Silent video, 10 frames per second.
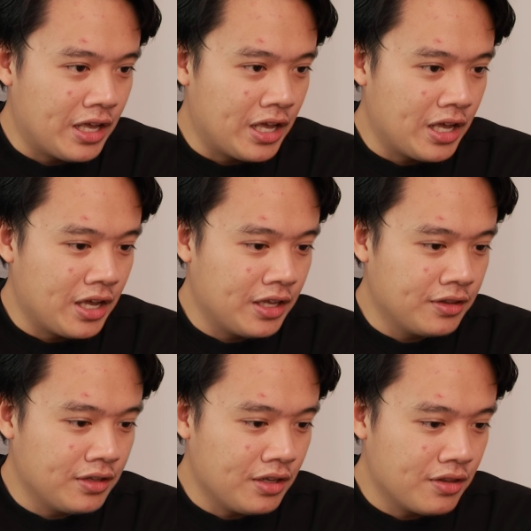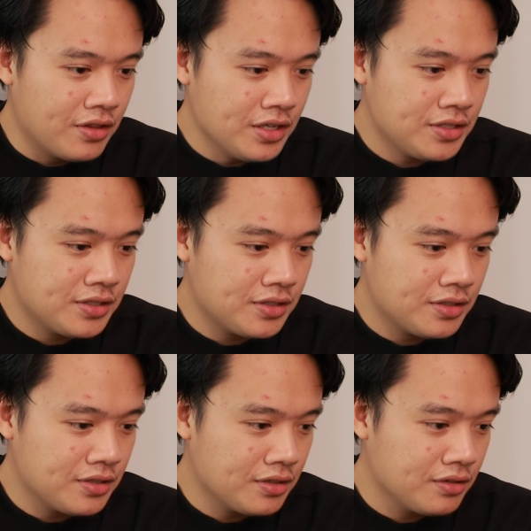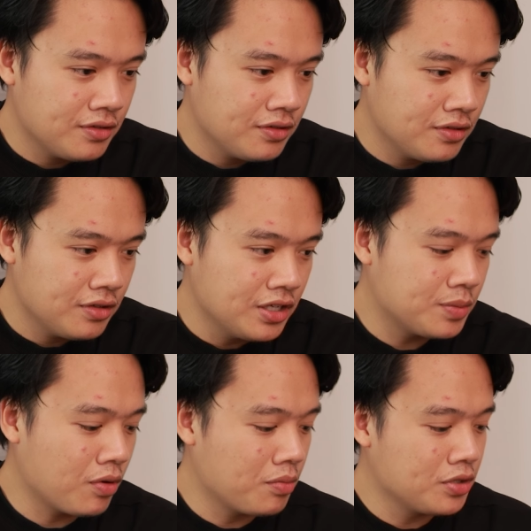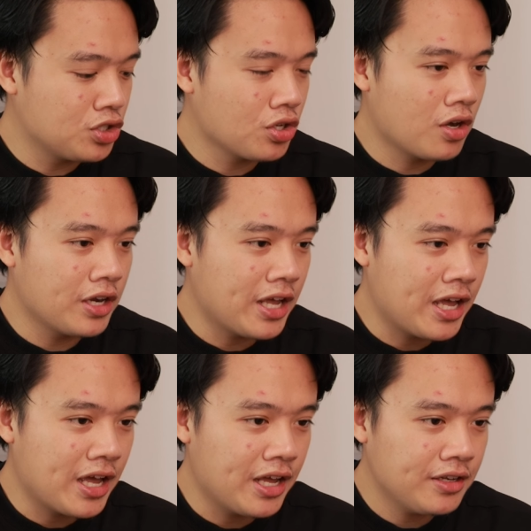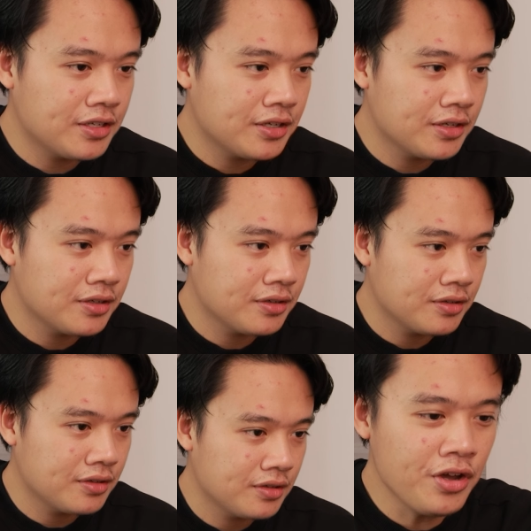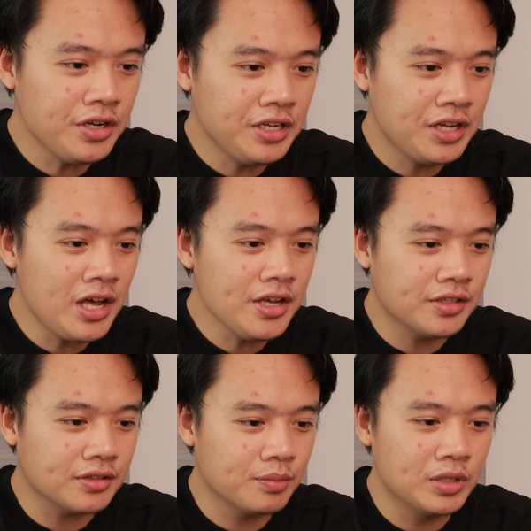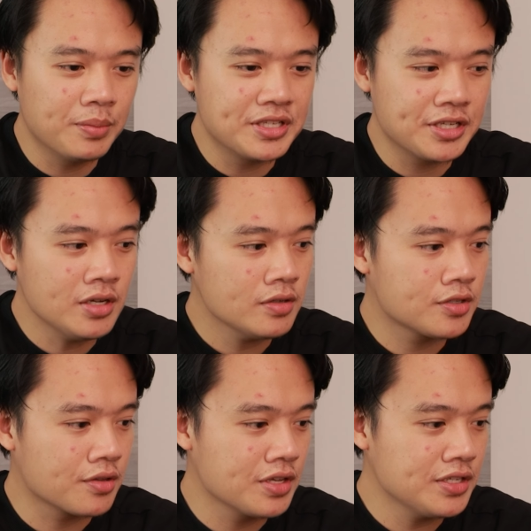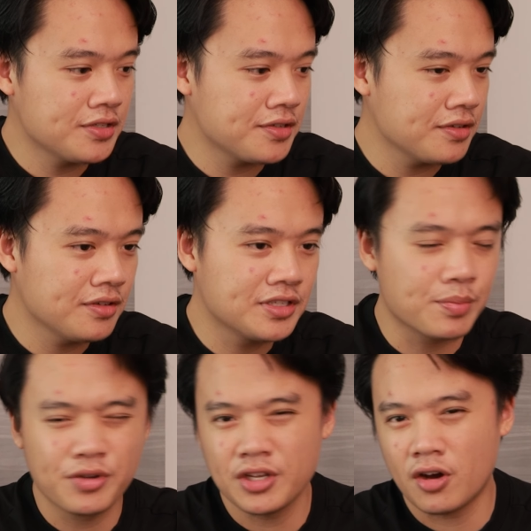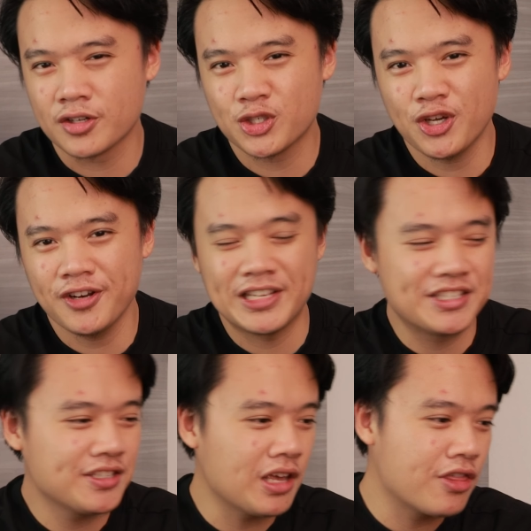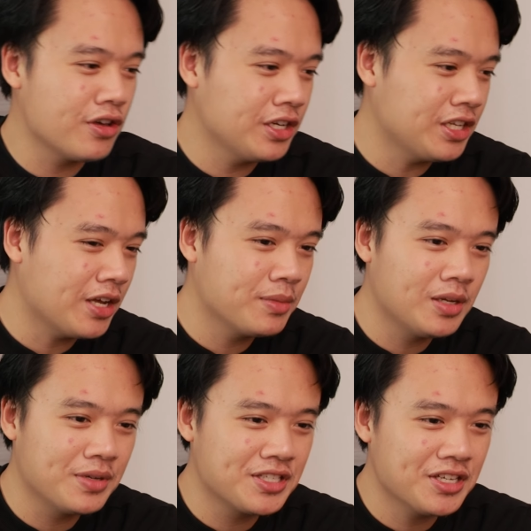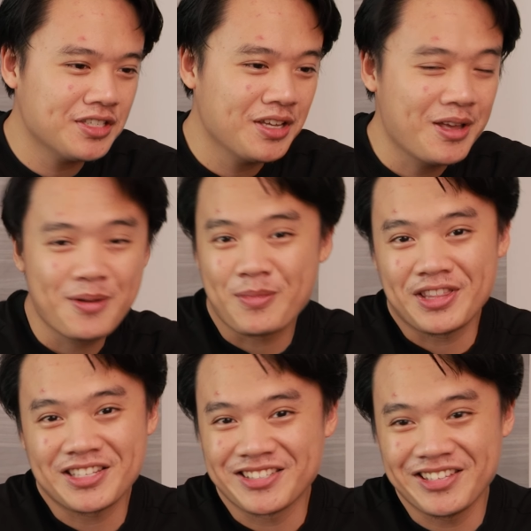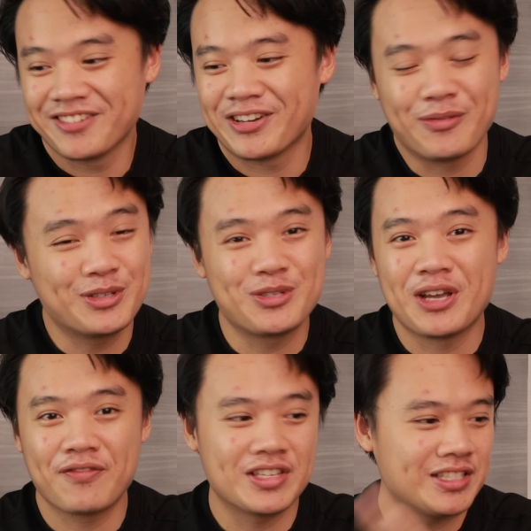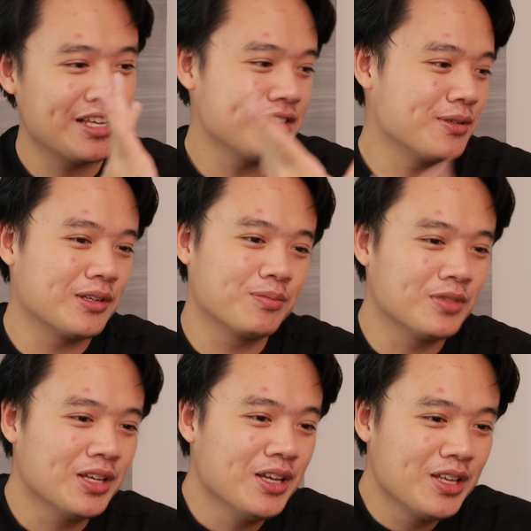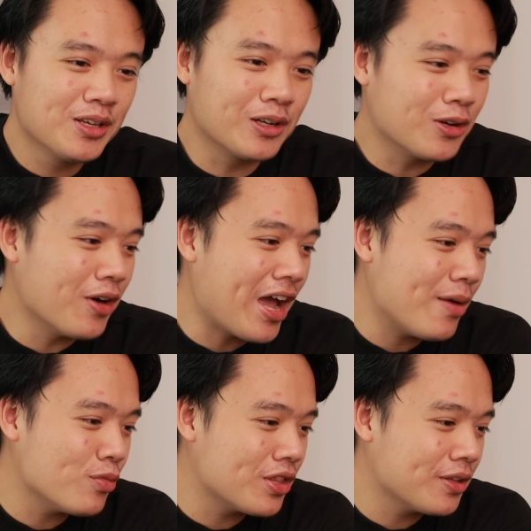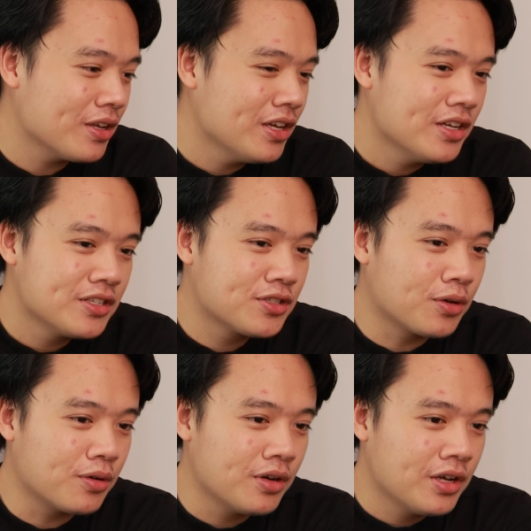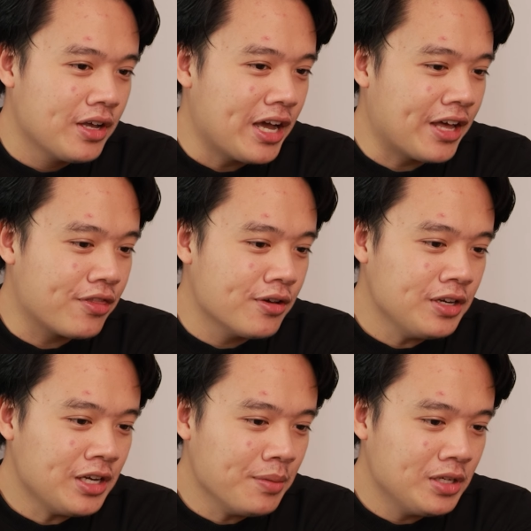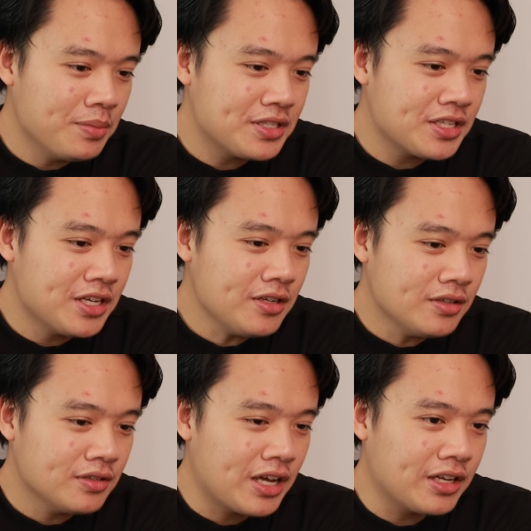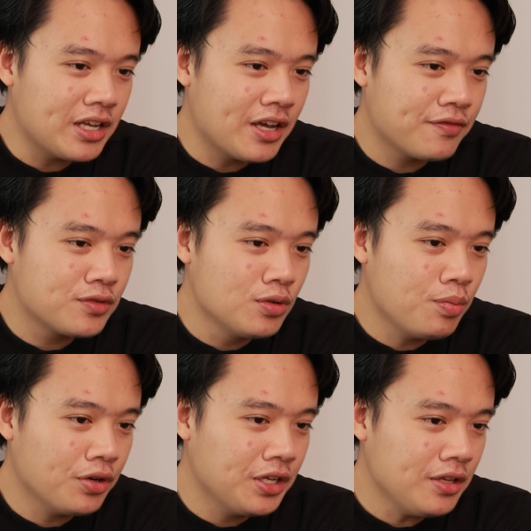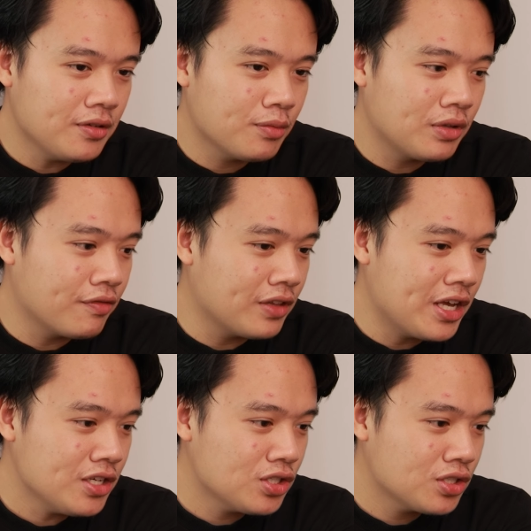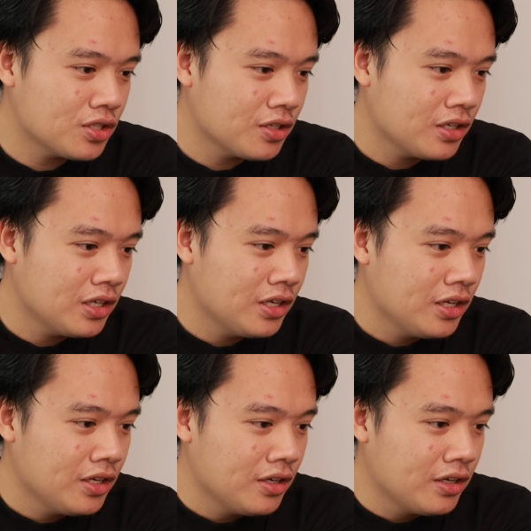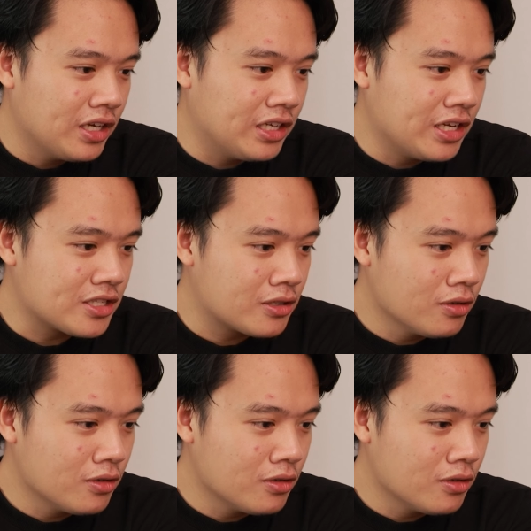and this is probably shot at 39 millimeter. So this is a pretty odd shot. It's 39 millimeters, but that's the thing, right? Once you have this lens, you could you could go ham with it. So at 39mm at f2.8 with flash. And let's